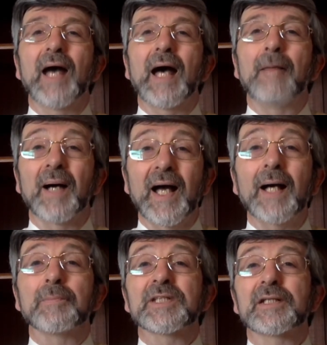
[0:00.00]
and
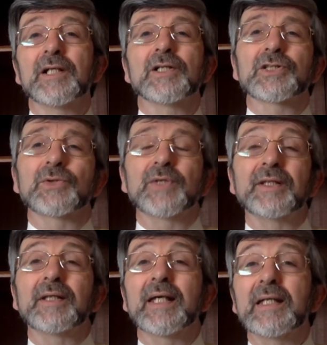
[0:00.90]
perhaps so
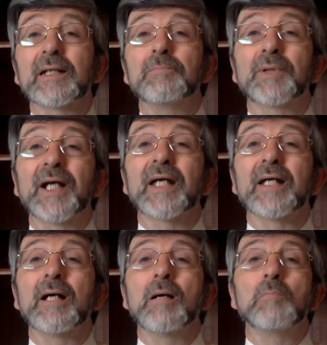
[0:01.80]
that they can
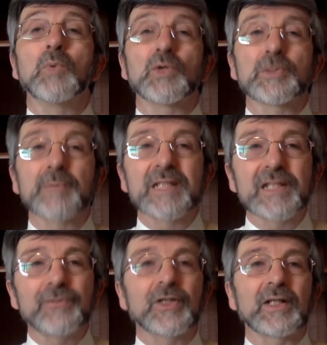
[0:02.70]
pray more
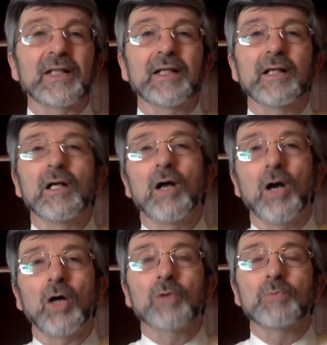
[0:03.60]
specifically
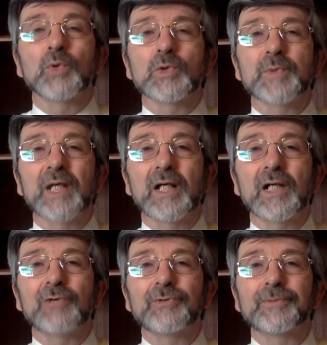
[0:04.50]
on Paul's behalf.